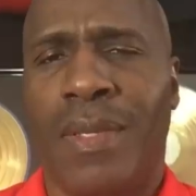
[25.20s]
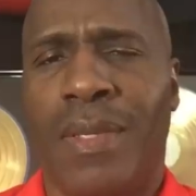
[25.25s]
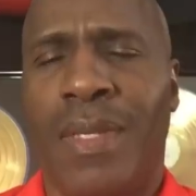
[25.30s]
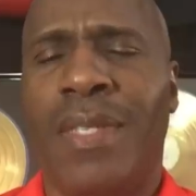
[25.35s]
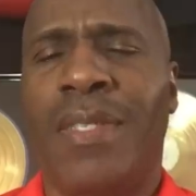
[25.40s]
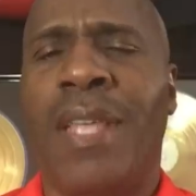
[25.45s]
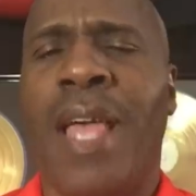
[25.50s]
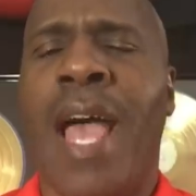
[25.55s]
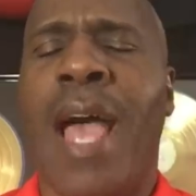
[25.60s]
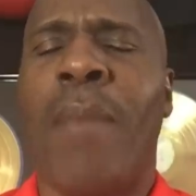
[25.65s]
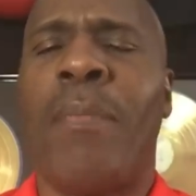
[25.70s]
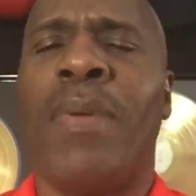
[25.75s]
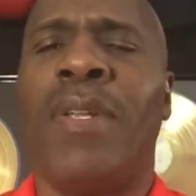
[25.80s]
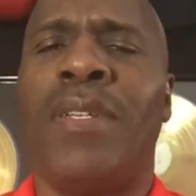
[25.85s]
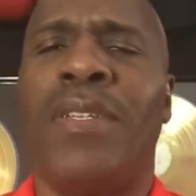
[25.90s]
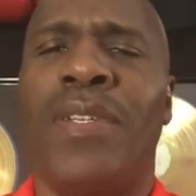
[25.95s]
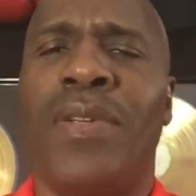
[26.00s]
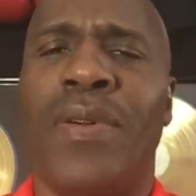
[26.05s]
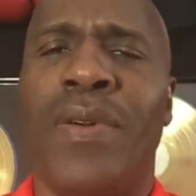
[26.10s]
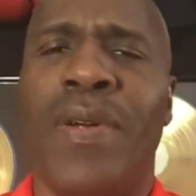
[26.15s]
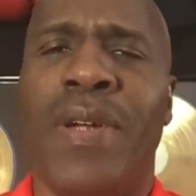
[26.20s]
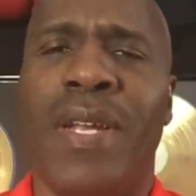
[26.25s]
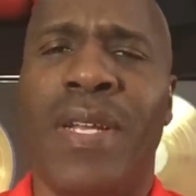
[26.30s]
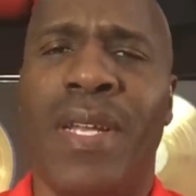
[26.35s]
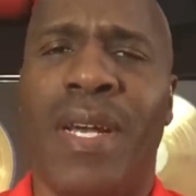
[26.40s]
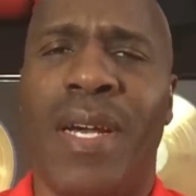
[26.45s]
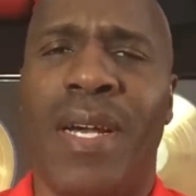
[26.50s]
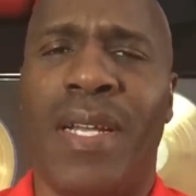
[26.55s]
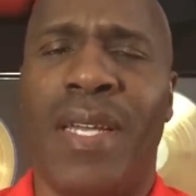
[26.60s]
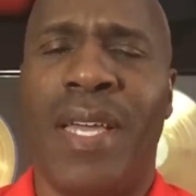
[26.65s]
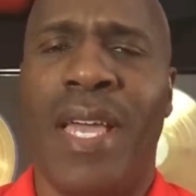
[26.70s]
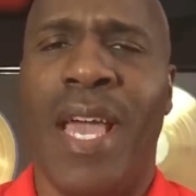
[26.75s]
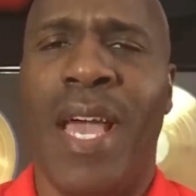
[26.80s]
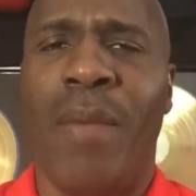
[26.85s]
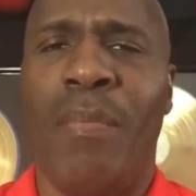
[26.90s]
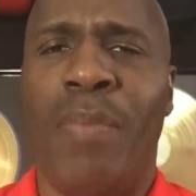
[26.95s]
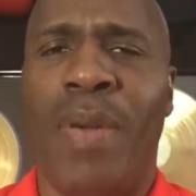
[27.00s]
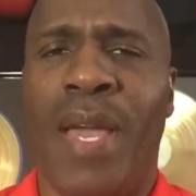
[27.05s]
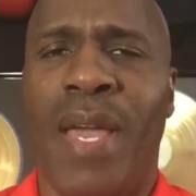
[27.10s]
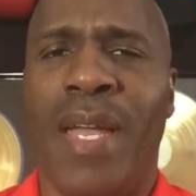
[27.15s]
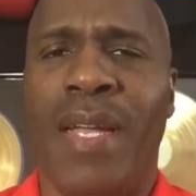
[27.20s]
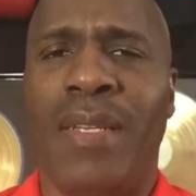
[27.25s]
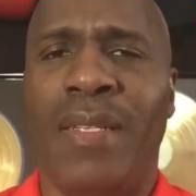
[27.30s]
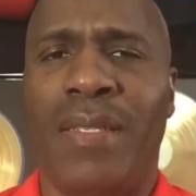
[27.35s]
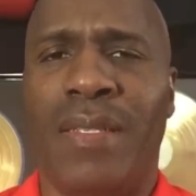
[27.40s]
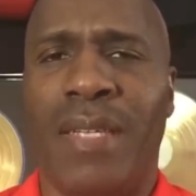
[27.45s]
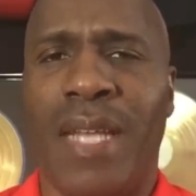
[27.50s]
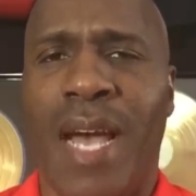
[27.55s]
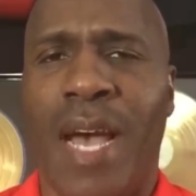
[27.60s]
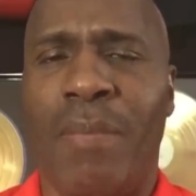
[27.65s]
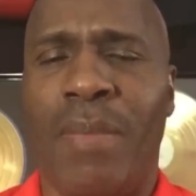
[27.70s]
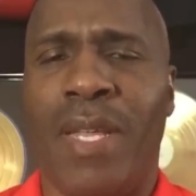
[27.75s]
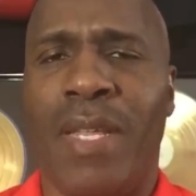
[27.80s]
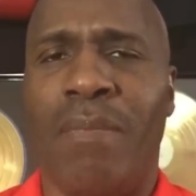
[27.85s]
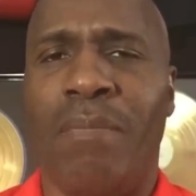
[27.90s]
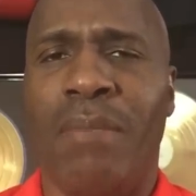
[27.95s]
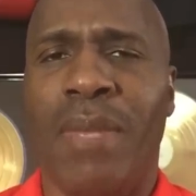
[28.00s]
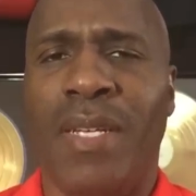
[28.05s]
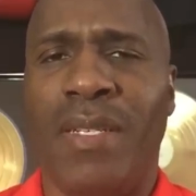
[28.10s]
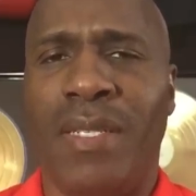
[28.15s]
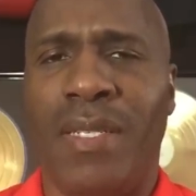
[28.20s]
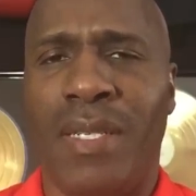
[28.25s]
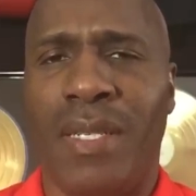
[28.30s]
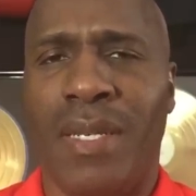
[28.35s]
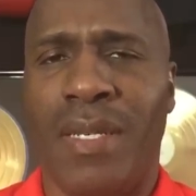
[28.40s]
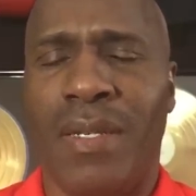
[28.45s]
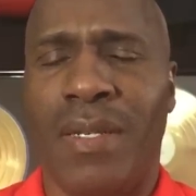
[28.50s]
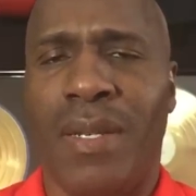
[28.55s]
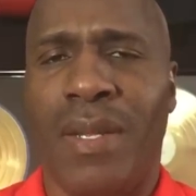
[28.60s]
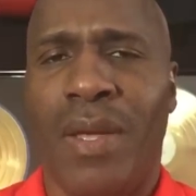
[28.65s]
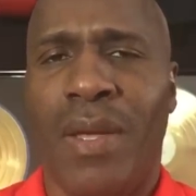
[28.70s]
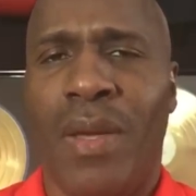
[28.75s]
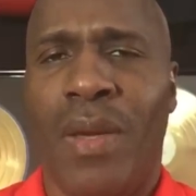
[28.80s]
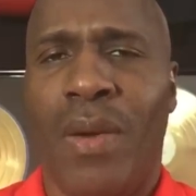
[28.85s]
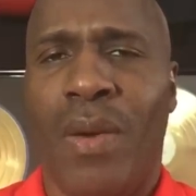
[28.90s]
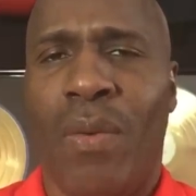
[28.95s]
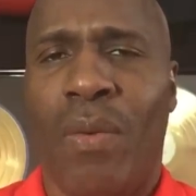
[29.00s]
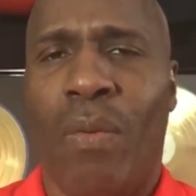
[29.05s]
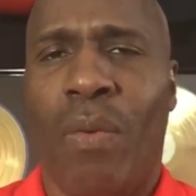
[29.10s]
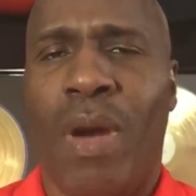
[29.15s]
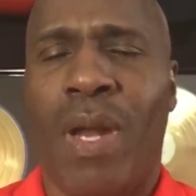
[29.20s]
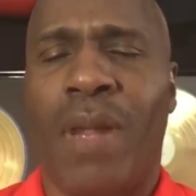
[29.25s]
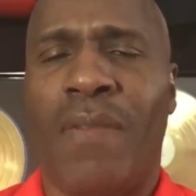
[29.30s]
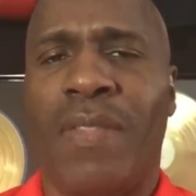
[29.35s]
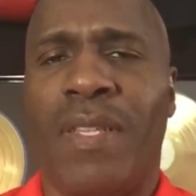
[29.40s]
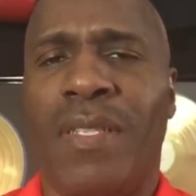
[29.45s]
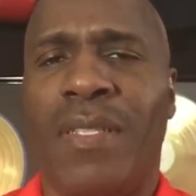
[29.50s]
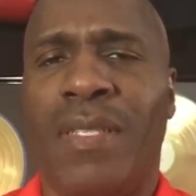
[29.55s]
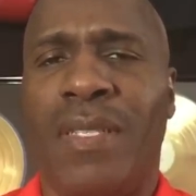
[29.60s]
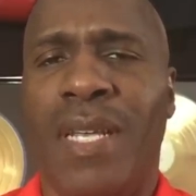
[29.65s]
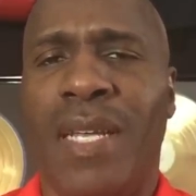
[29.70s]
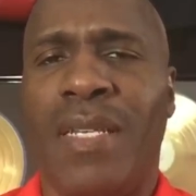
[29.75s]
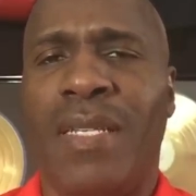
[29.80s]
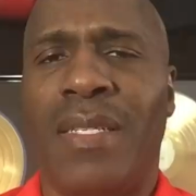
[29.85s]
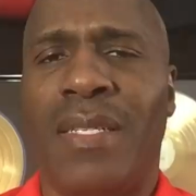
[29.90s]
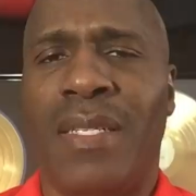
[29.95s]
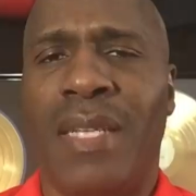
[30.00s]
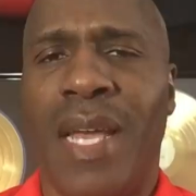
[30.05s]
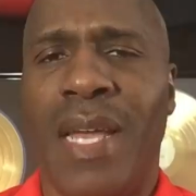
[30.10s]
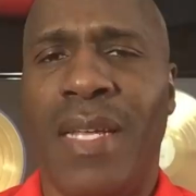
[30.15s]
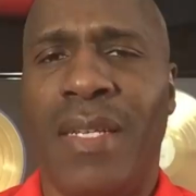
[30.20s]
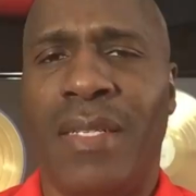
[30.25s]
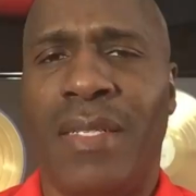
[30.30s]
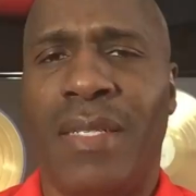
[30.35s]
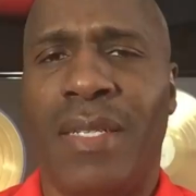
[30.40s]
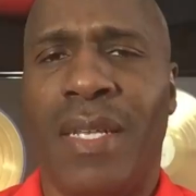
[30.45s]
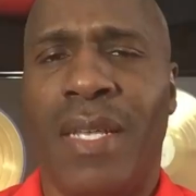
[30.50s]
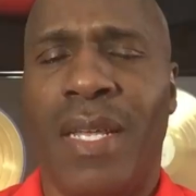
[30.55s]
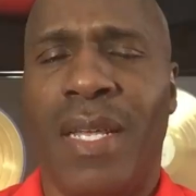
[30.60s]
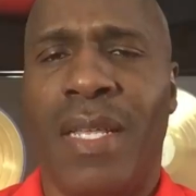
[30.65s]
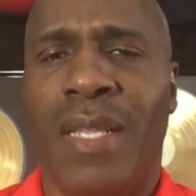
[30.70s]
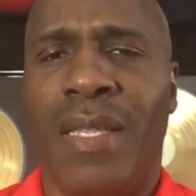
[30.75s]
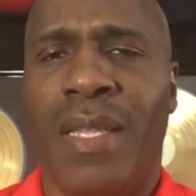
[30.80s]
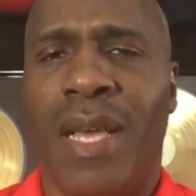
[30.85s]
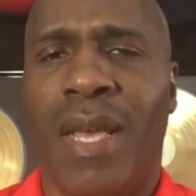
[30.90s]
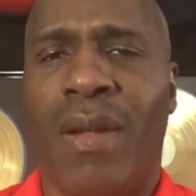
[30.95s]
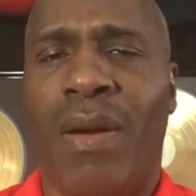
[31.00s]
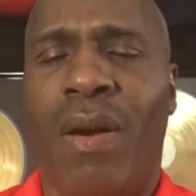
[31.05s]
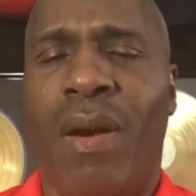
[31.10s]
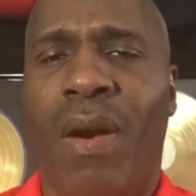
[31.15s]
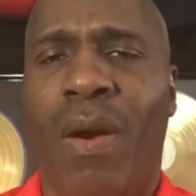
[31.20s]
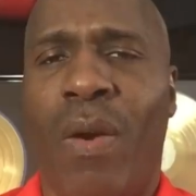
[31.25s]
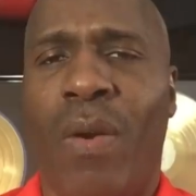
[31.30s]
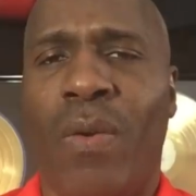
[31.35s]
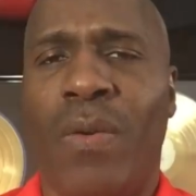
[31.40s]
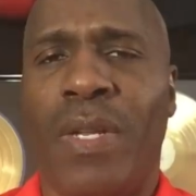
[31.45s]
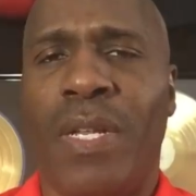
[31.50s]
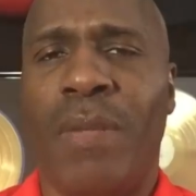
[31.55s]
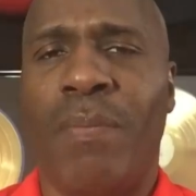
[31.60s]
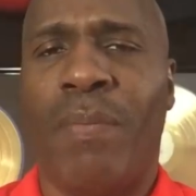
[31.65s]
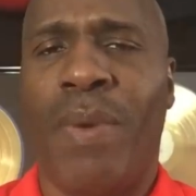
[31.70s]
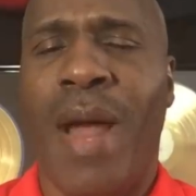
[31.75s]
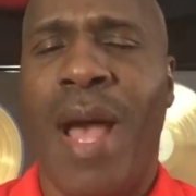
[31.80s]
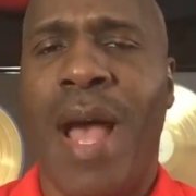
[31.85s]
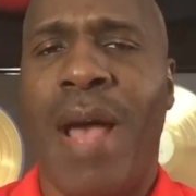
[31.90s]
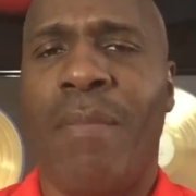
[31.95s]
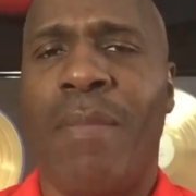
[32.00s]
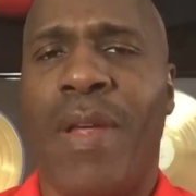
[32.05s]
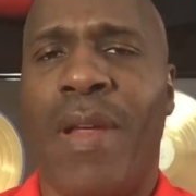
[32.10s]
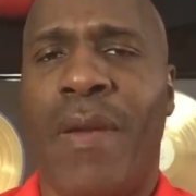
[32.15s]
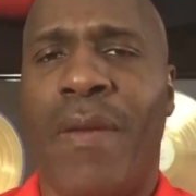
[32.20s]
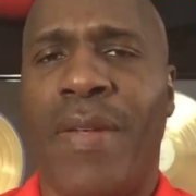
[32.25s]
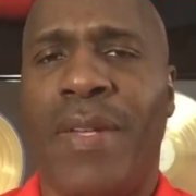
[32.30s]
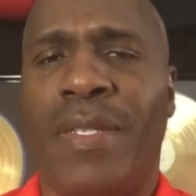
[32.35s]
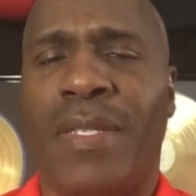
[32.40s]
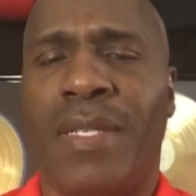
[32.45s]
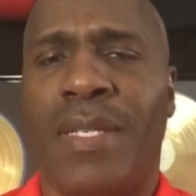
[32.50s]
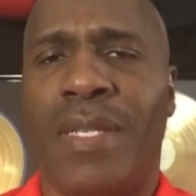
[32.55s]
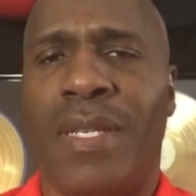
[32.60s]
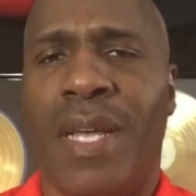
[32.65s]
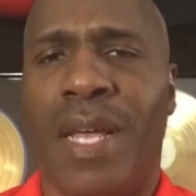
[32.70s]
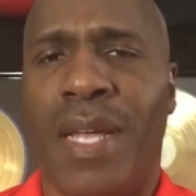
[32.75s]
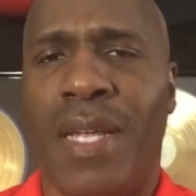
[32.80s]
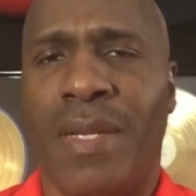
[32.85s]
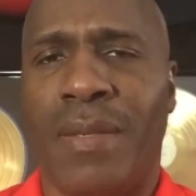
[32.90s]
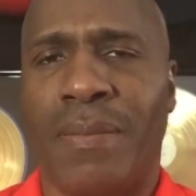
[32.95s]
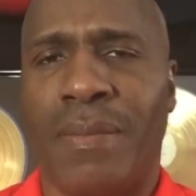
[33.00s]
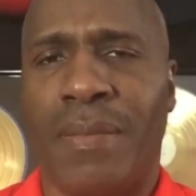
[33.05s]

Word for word: This happened during a campaign stop in Michigan, one of the six states that are holding primaries today.